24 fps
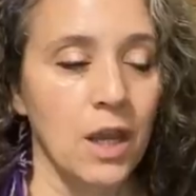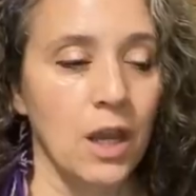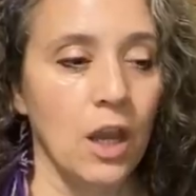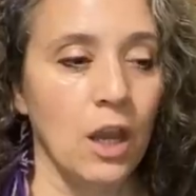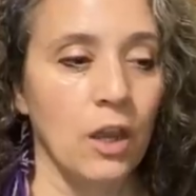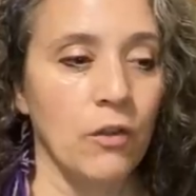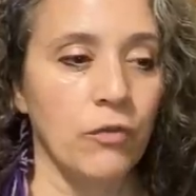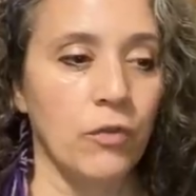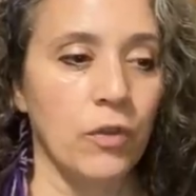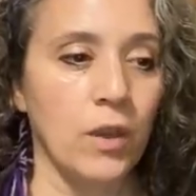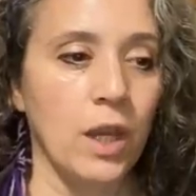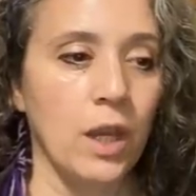
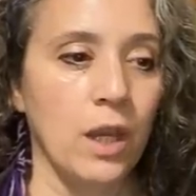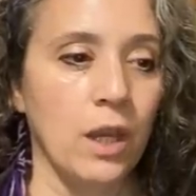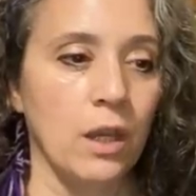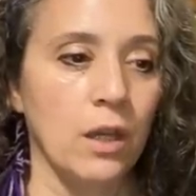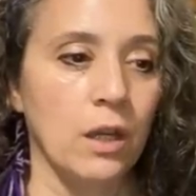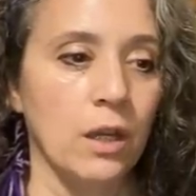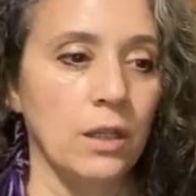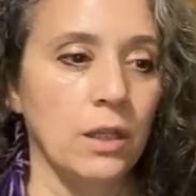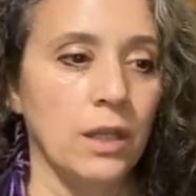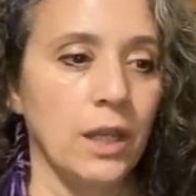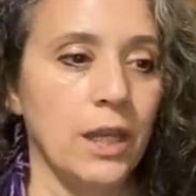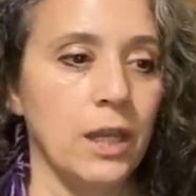if they
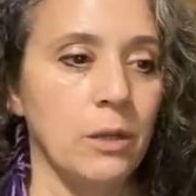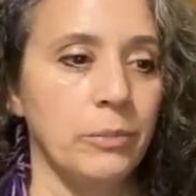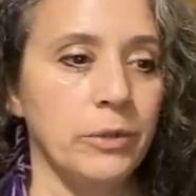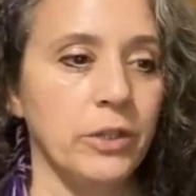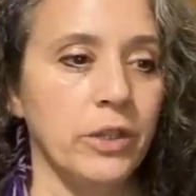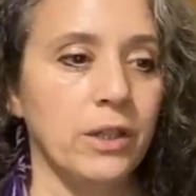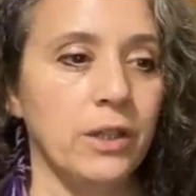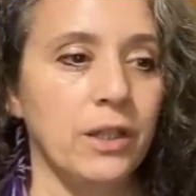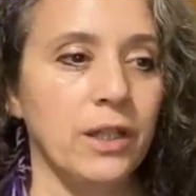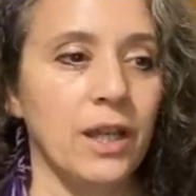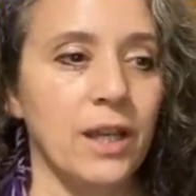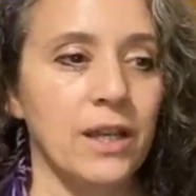label
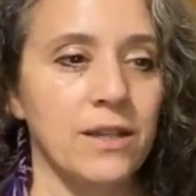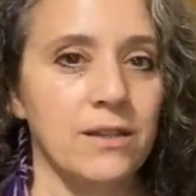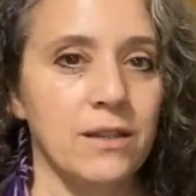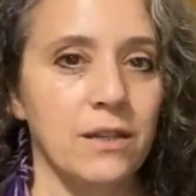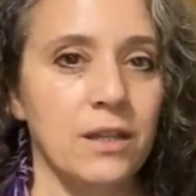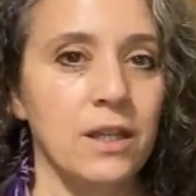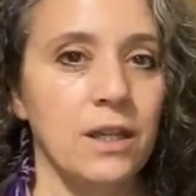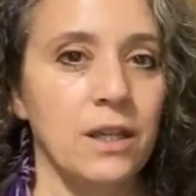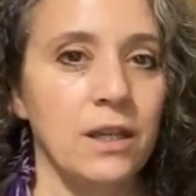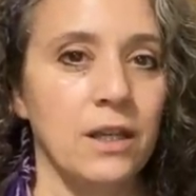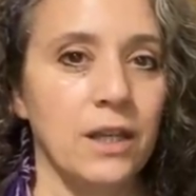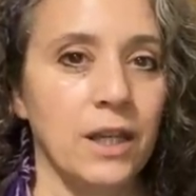it as an
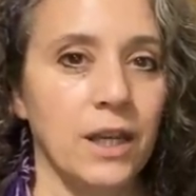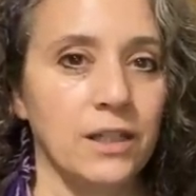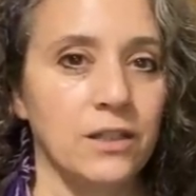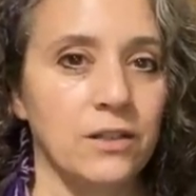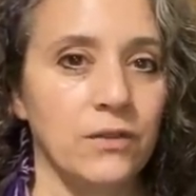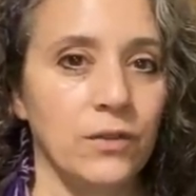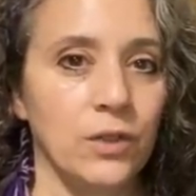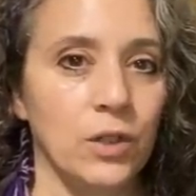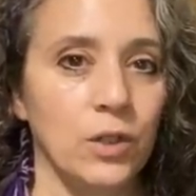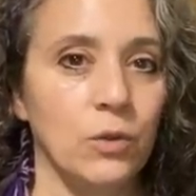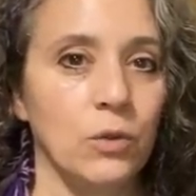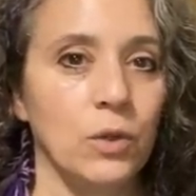
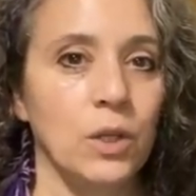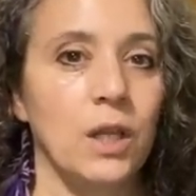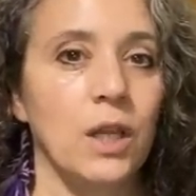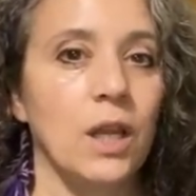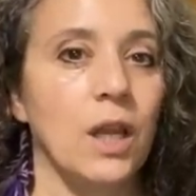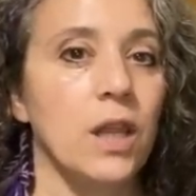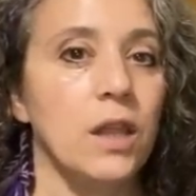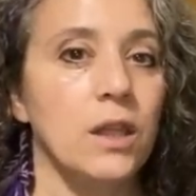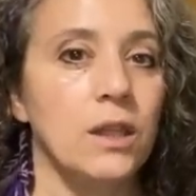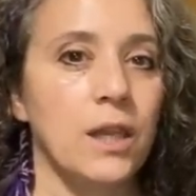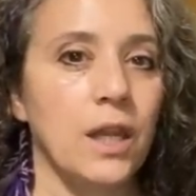inactive ingredient,